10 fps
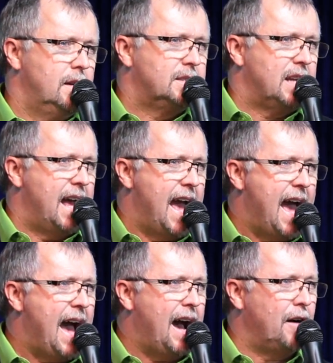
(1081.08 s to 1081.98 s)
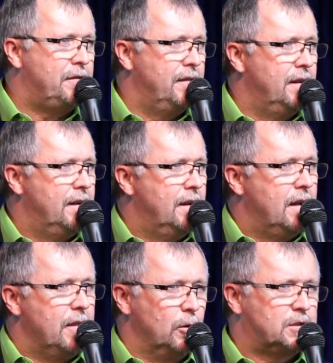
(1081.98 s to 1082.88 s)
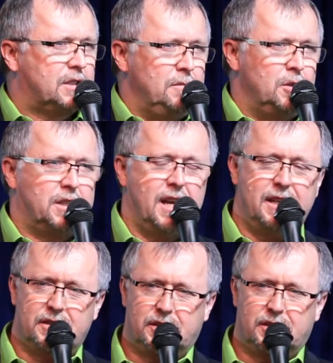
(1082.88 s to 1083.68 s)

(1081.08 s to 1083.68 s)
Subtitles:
to have those communication